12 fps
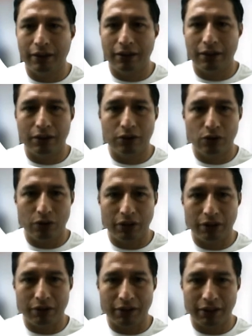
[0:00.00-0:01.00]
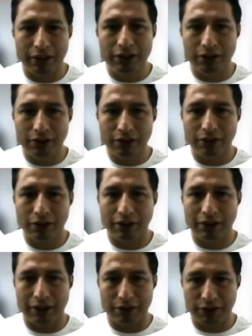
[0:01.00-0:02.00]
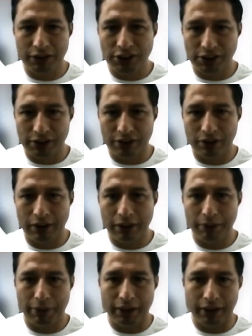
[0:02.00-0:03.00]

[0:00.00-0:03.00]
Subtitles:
to the radiation that reaches the solar panel.